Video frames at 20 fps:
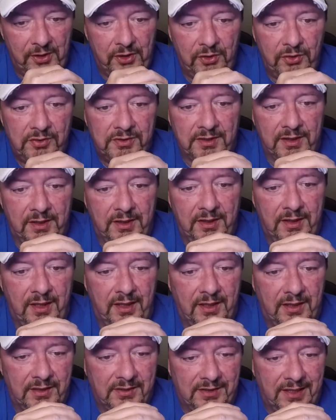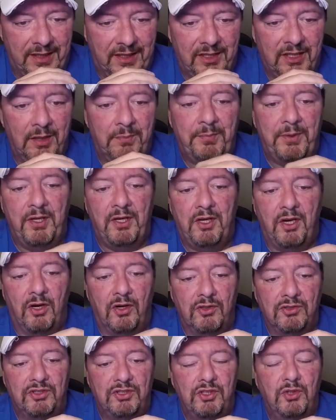using is a company
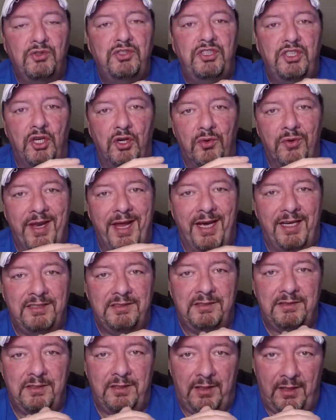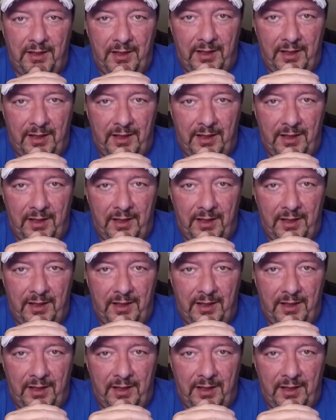called Socionext.